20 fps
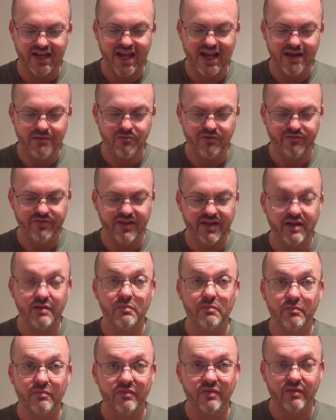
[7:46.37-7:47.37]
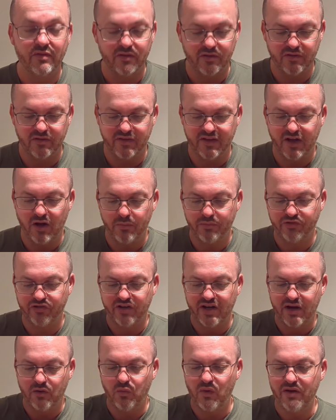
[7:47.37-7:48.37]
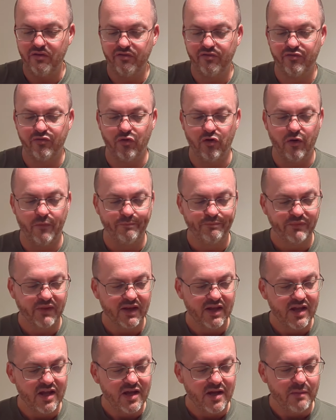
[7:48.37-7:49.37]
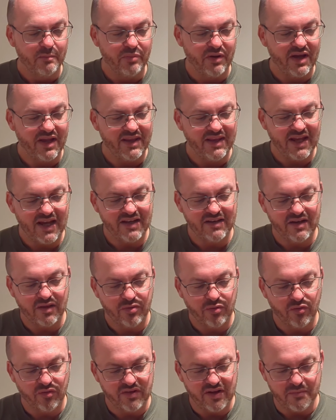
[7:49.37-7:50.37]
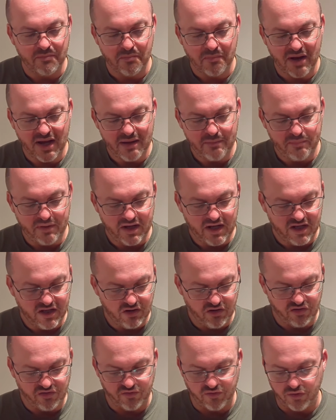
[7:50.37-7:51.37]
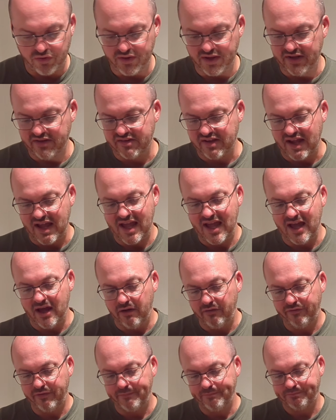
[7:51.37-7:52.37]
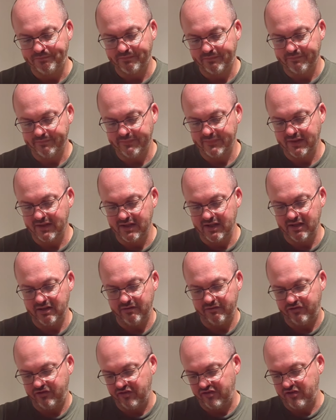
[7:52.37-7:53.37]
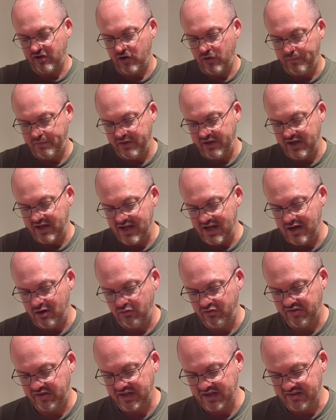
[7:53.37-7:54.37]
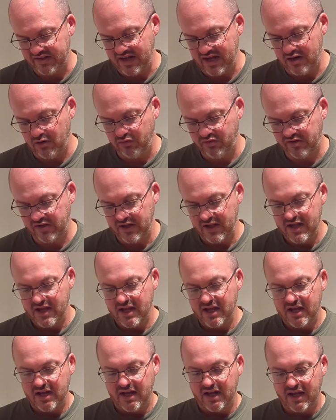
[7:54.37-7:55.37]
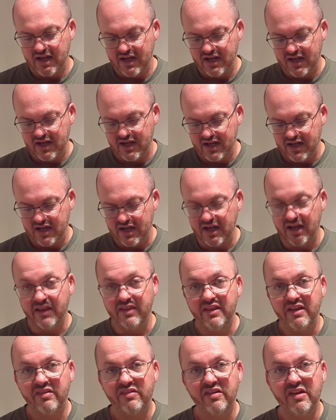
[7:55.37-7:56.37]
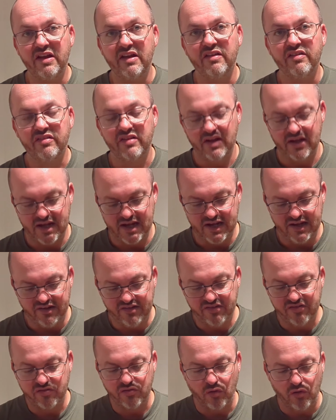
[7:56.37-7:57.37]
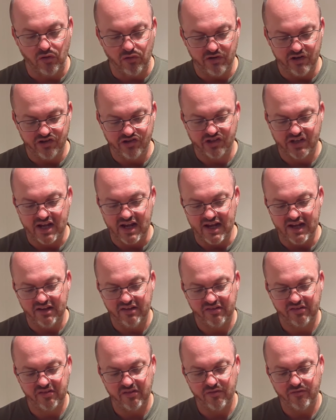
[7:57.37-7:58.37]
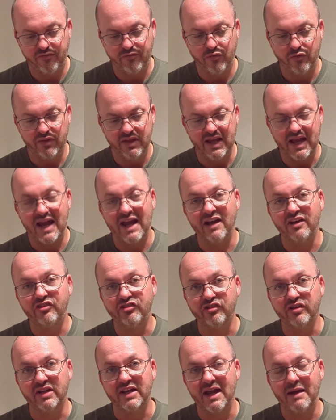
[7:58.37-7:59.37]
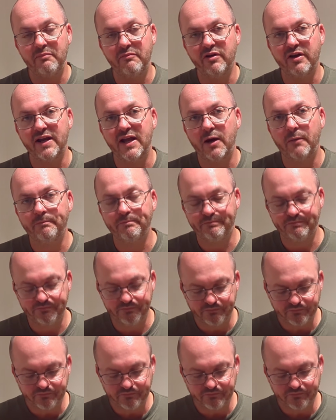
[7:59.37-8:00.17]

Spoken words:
came with the option I went for, but in the end I thought it might be a useful thing to have. I'll just open it out, get it out, and this is a storage case for the action camera. Now,